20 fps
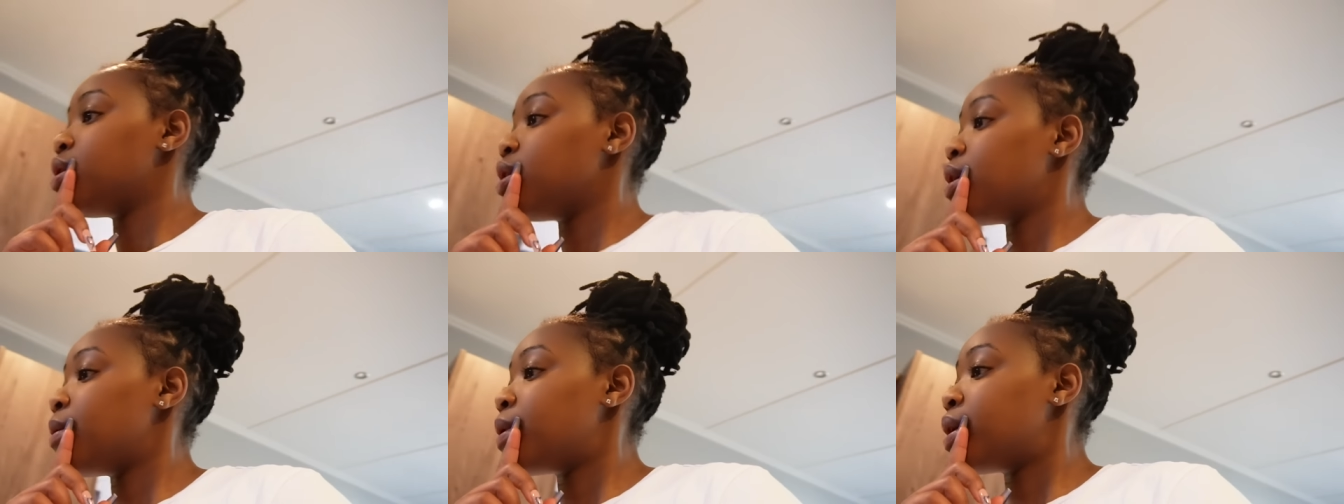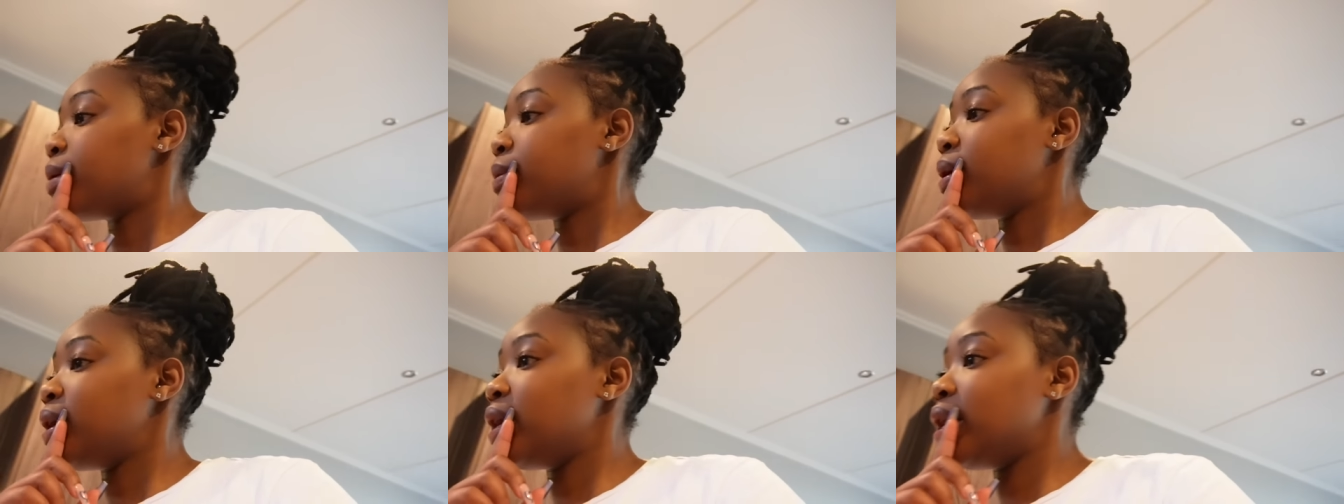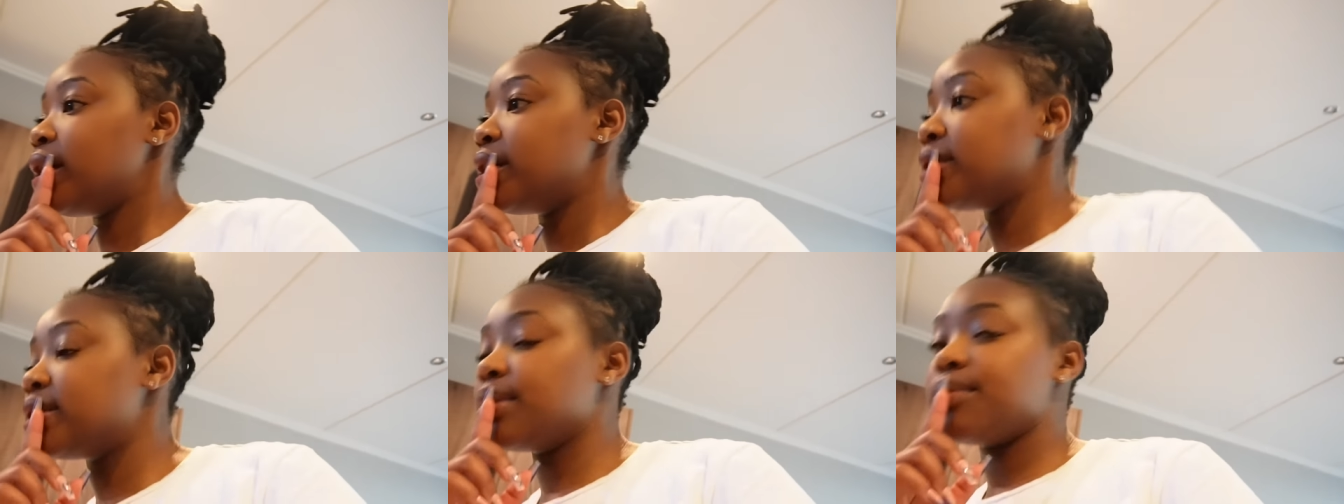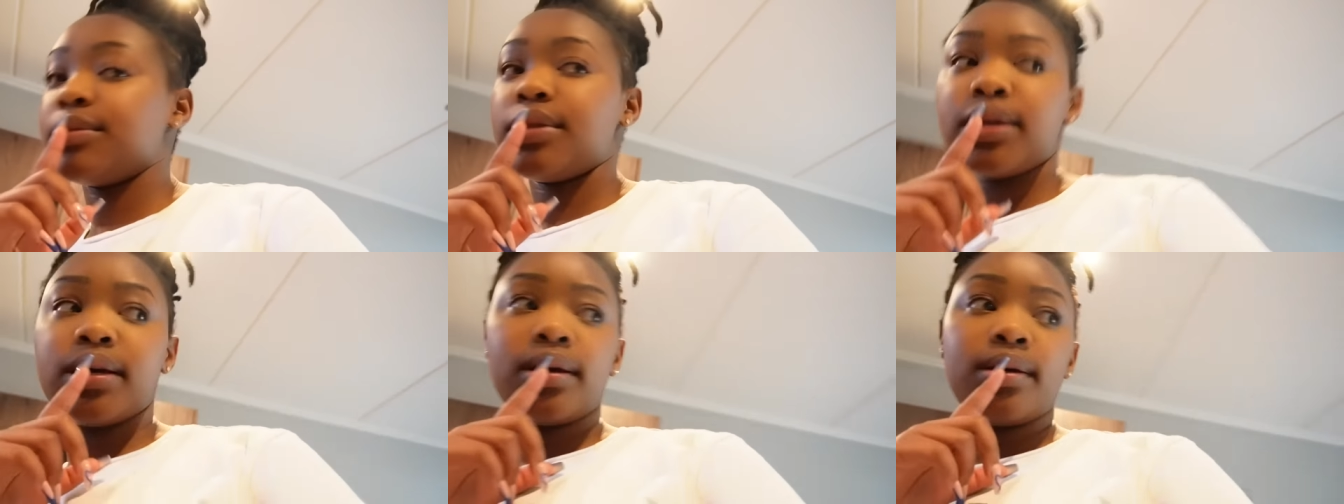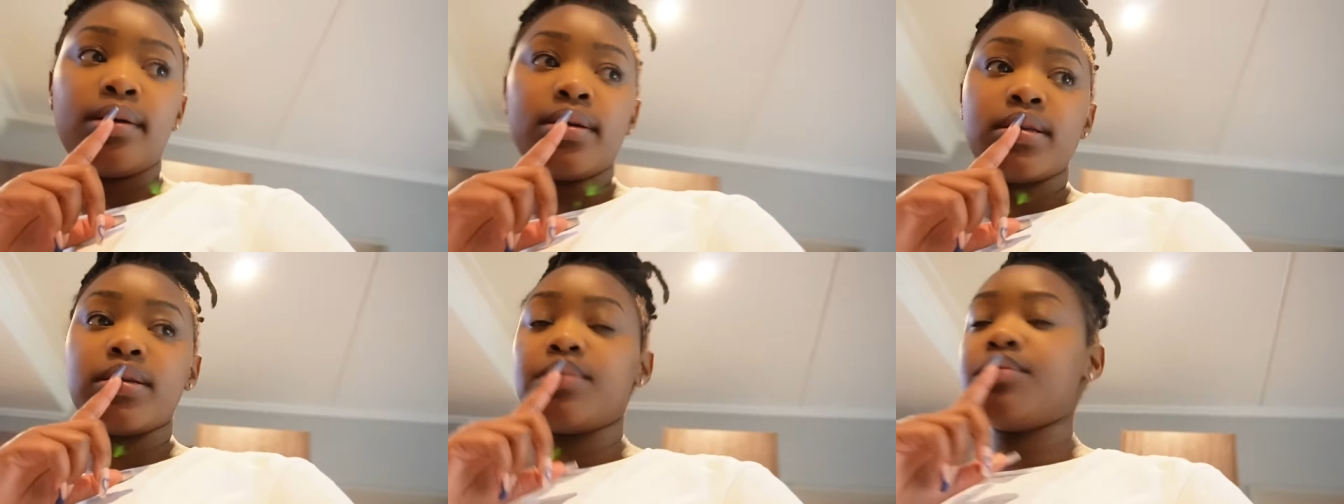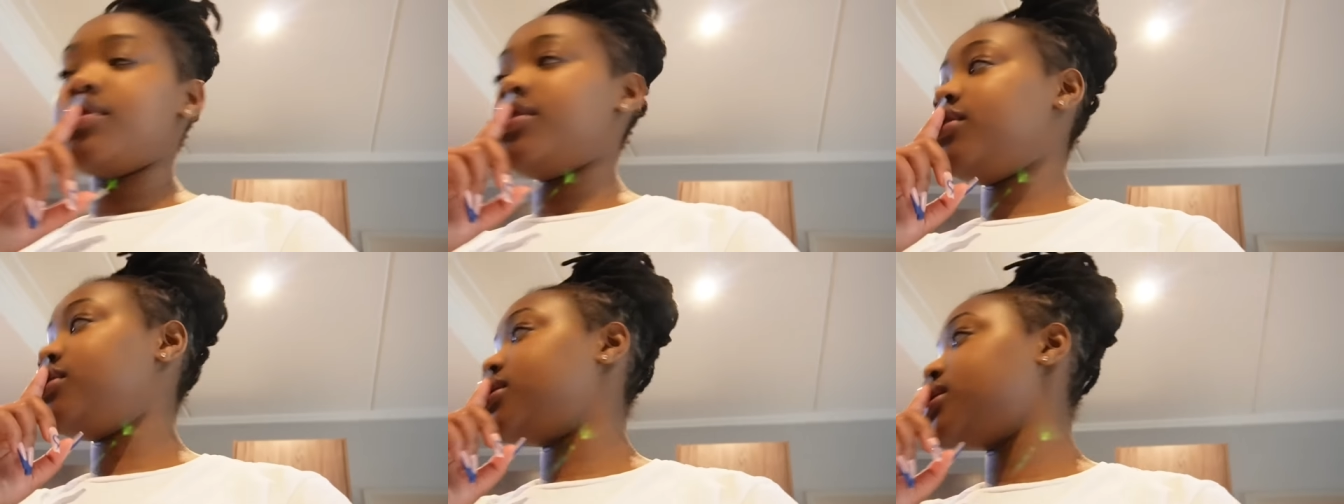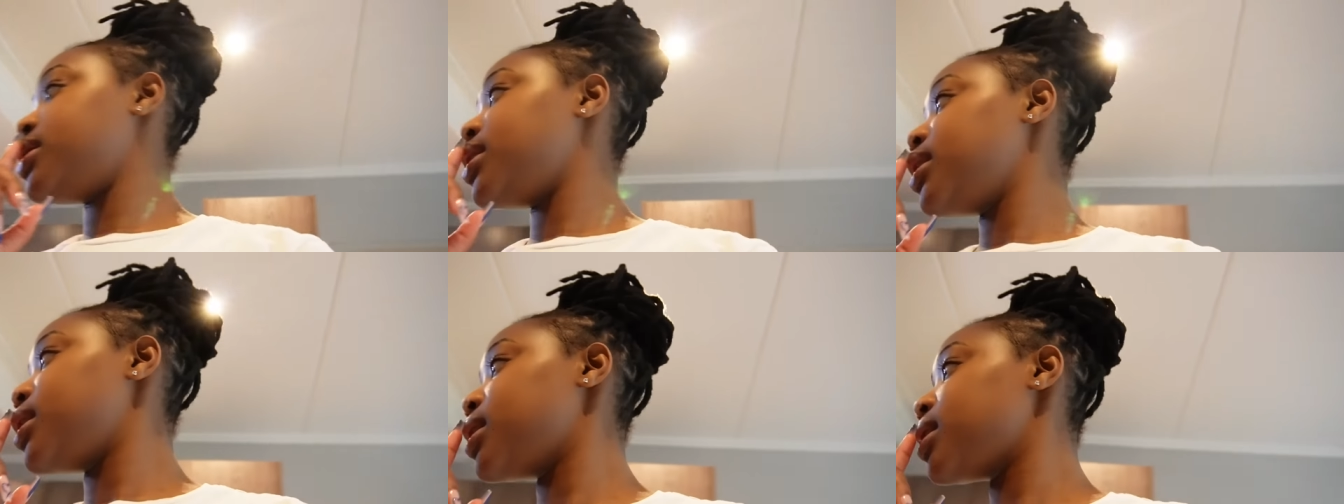I'm gonna play something, some
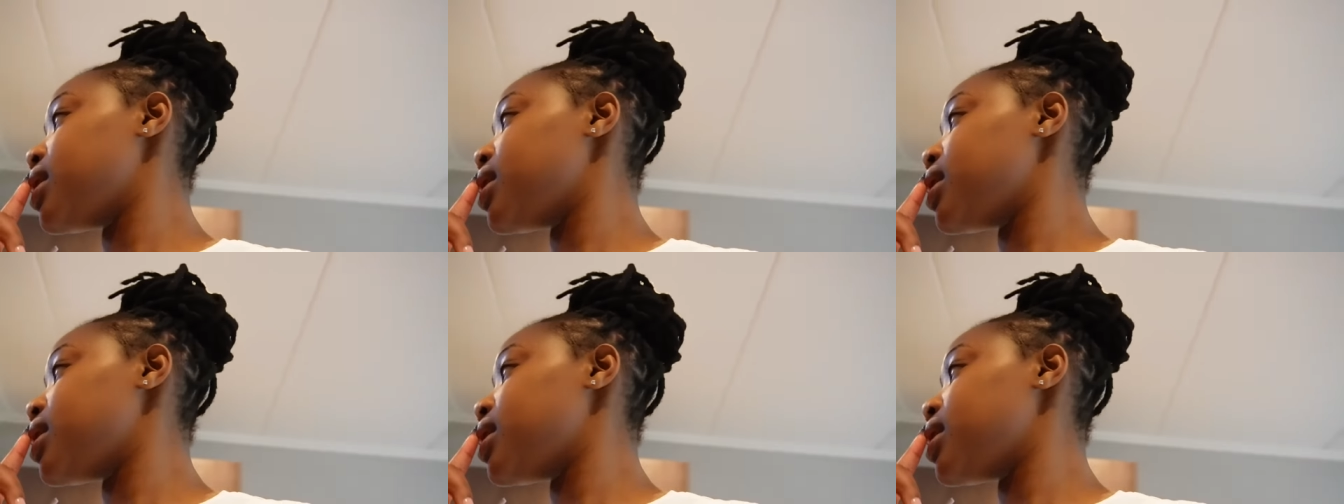music